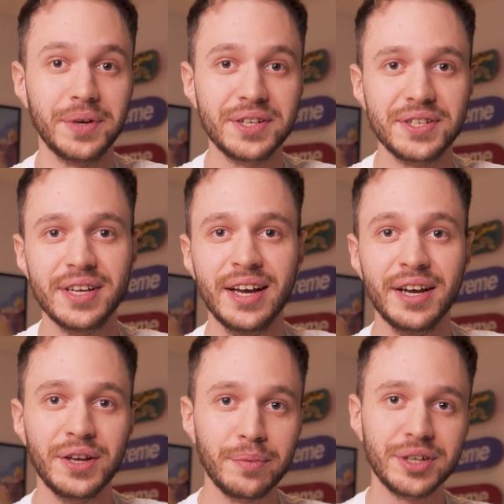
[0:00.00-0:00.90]
because
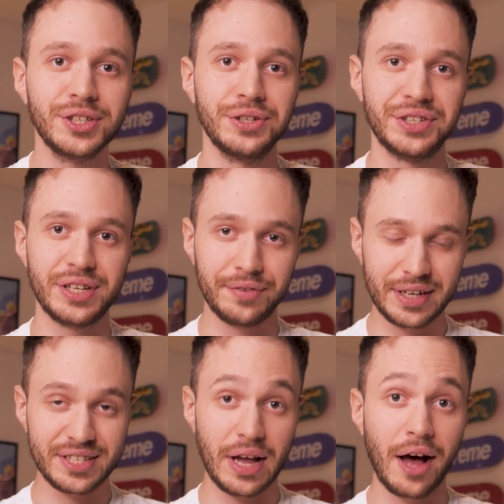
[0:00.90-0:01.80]
you measure yourself
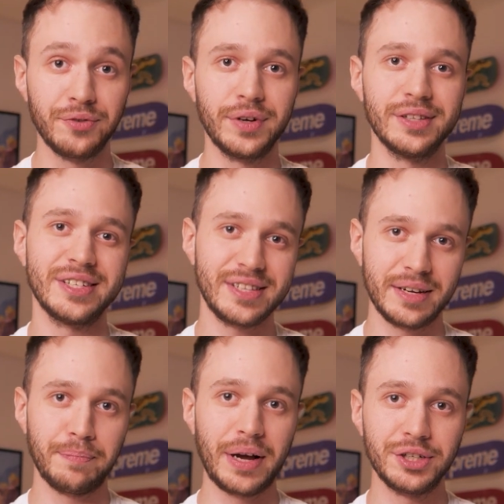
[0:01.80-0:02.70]
against
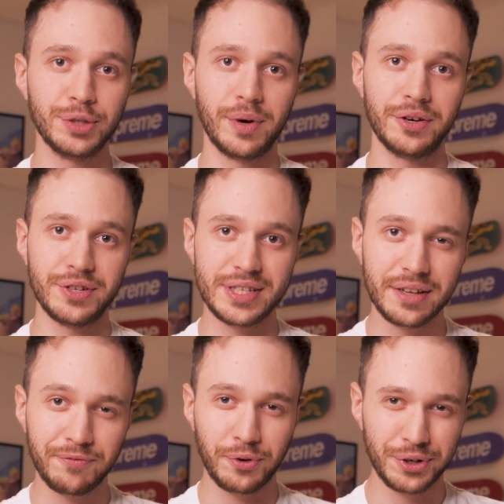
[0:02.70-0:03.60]
unrealistic benchmark you
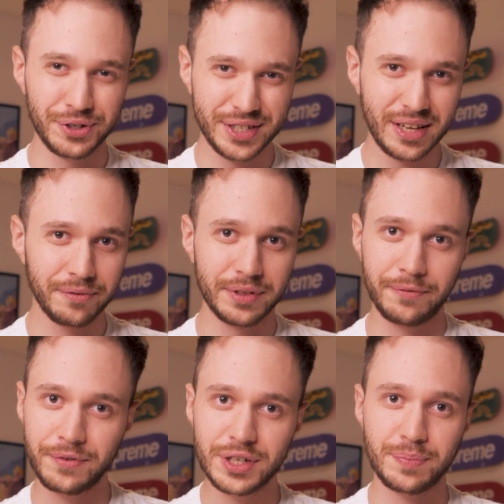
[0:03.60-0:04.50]
set for yourself in the
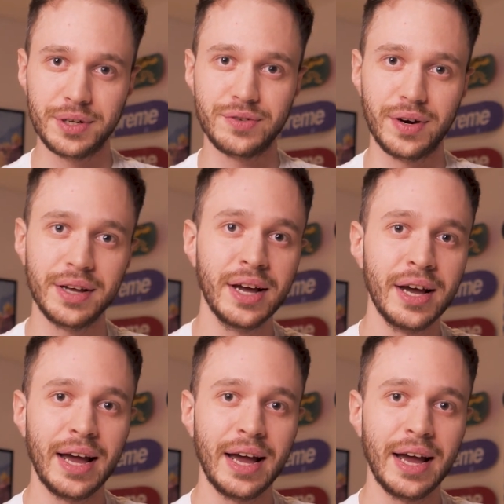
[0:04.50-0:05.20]
first place, right?